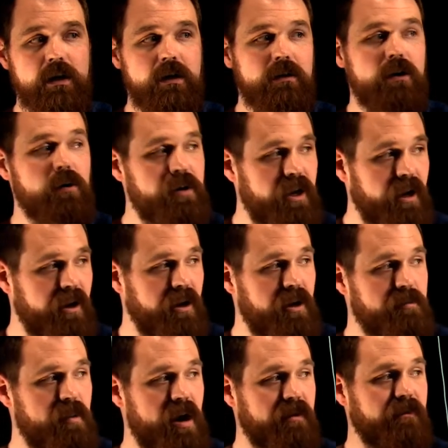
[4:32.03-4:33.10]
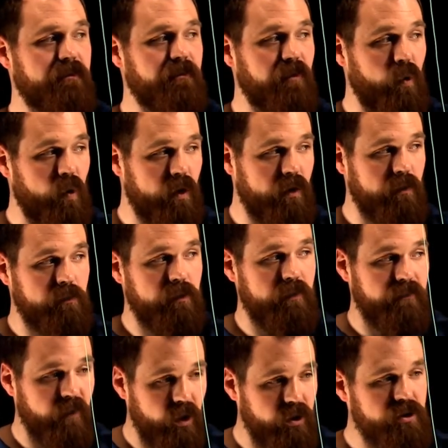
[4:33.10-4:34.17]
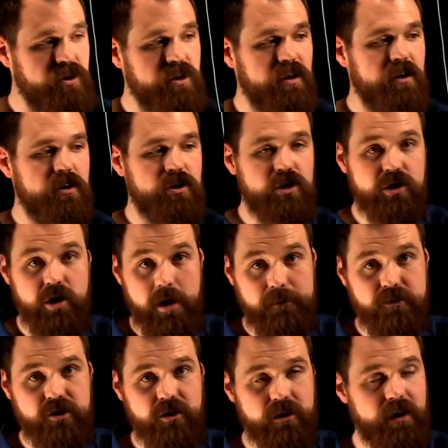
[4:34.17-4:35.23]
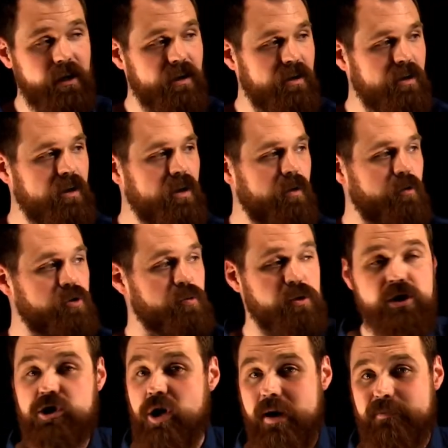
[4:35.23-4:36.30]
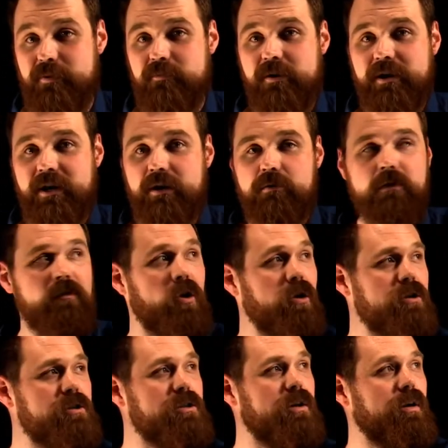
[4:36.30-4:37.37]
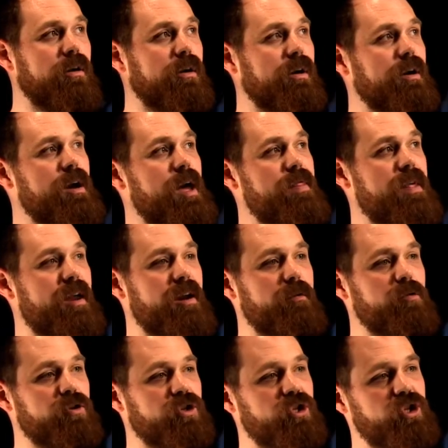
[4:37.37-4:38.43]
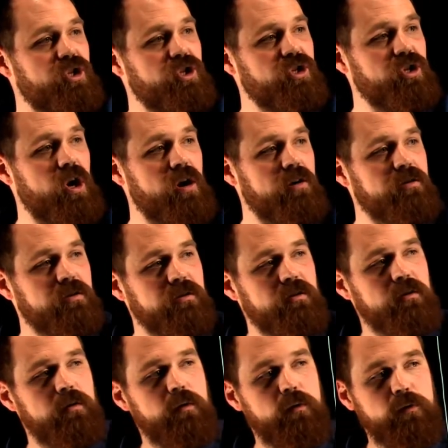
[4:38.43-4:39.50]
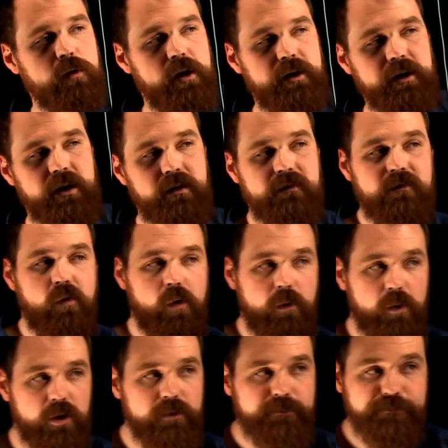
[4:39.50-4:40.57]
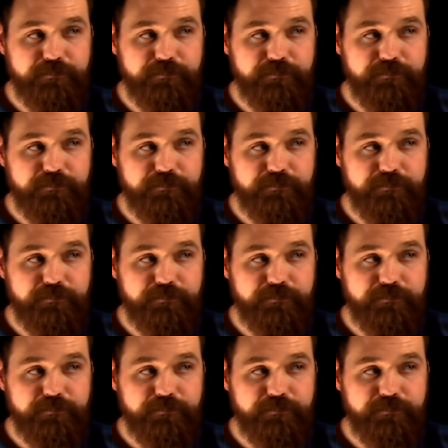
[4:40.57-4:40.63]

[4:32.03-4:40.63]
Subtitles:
located in my reverse stop circuit, which will stop it running in reverse, and then it will start running in forward.